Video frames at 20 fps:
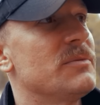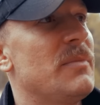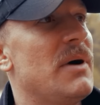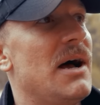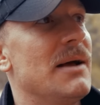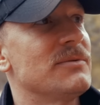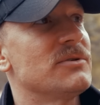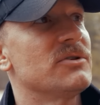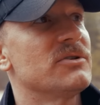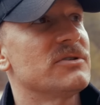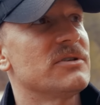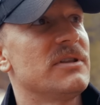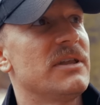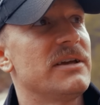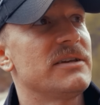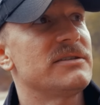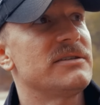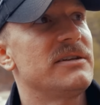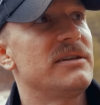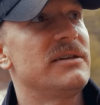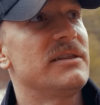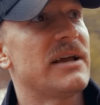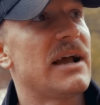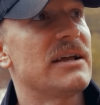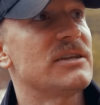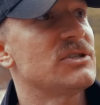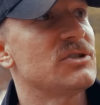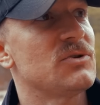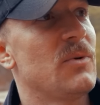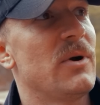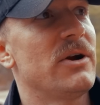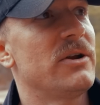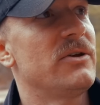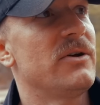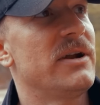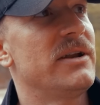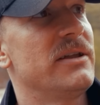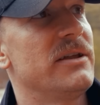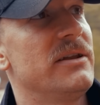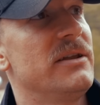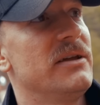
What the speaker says: and mobsters in Lake City. Like, I swear to you, I did.